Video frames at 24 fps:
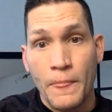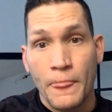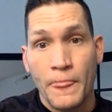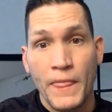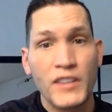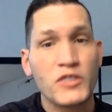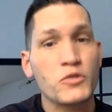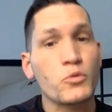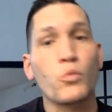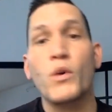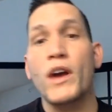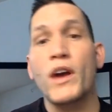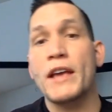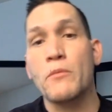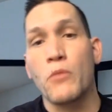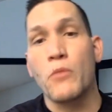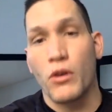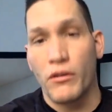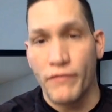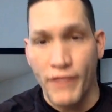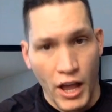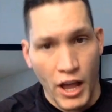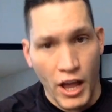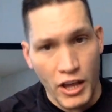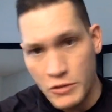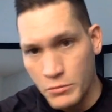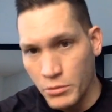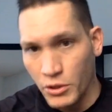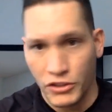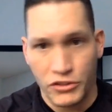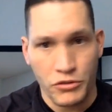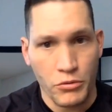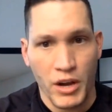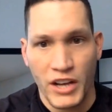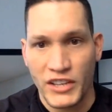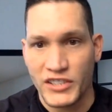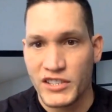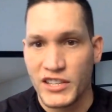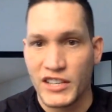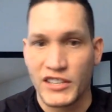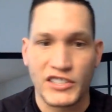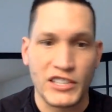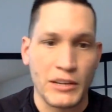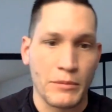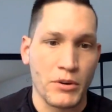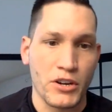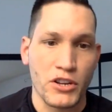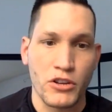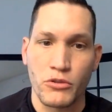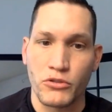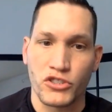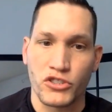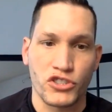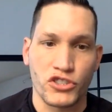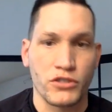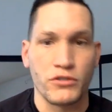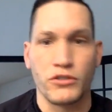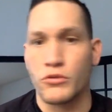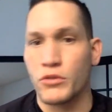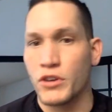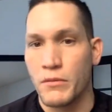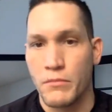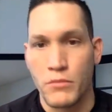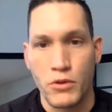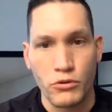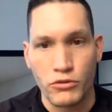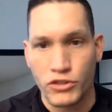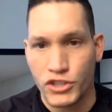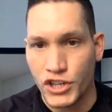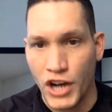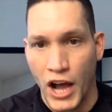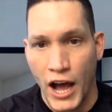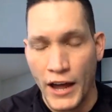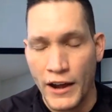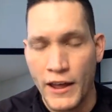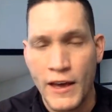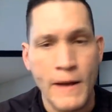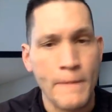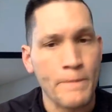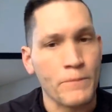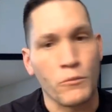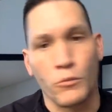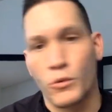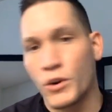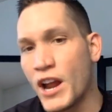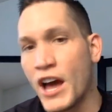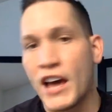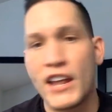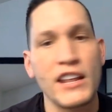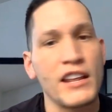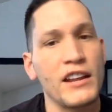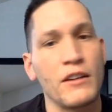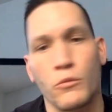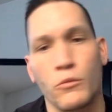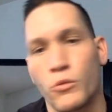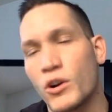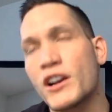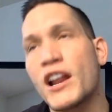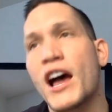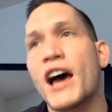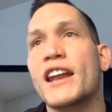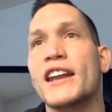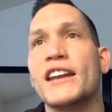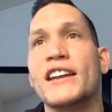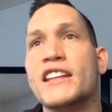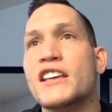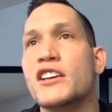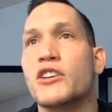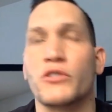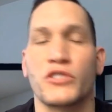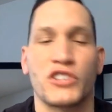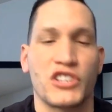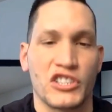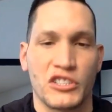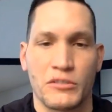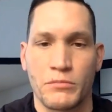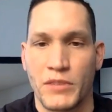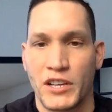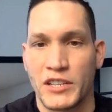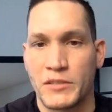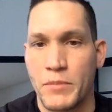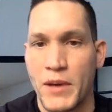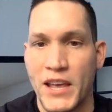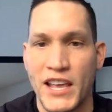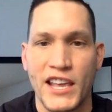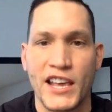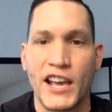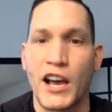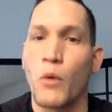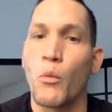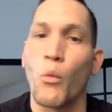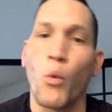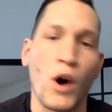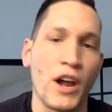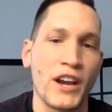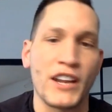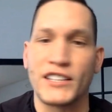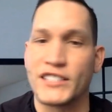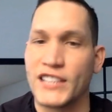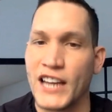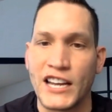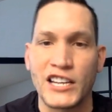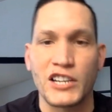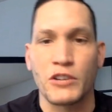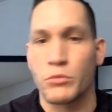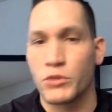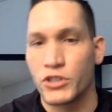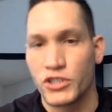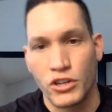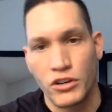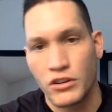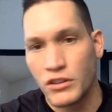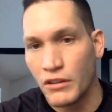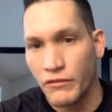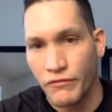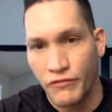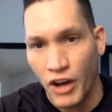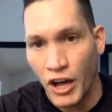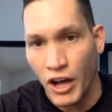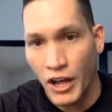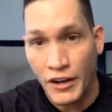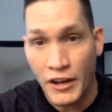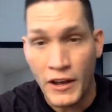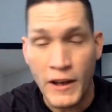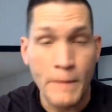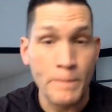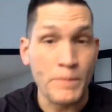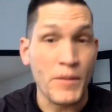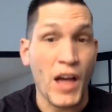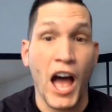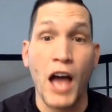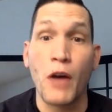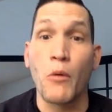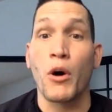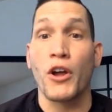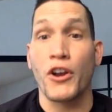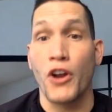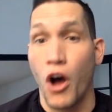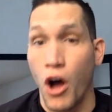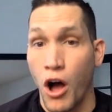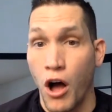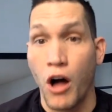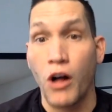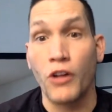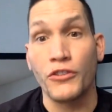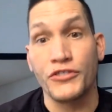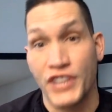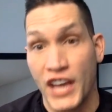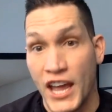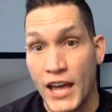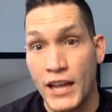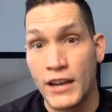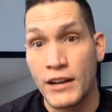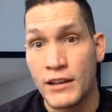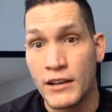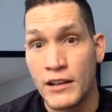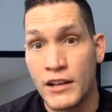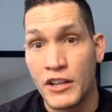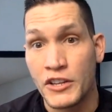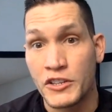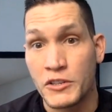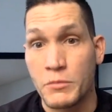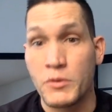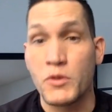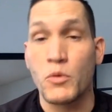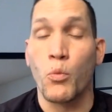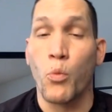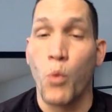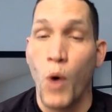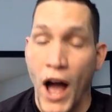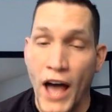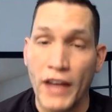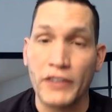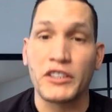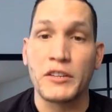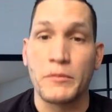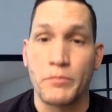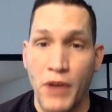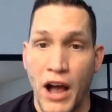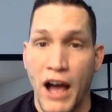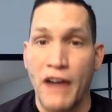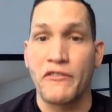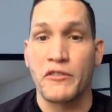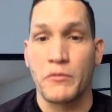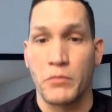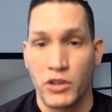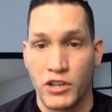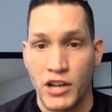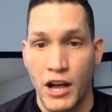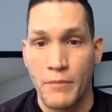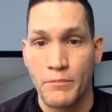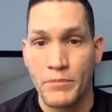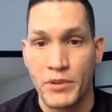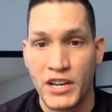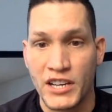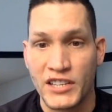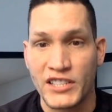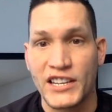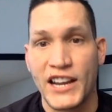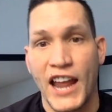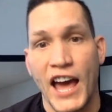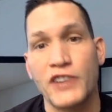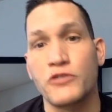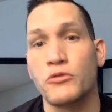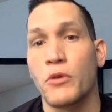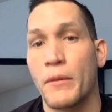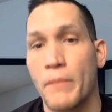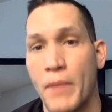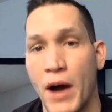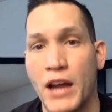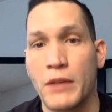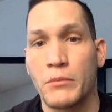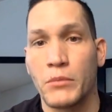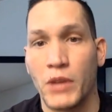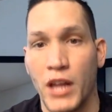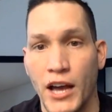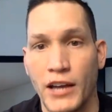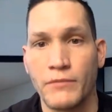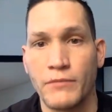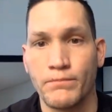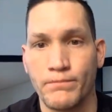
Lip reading: that's way more valuable to us than somebody who's doing a moonshot. We're not an ecosystem that's banking on 1 in 10 to return the fund. I want all 10 to be wildly profitable companies and add to our bottom line.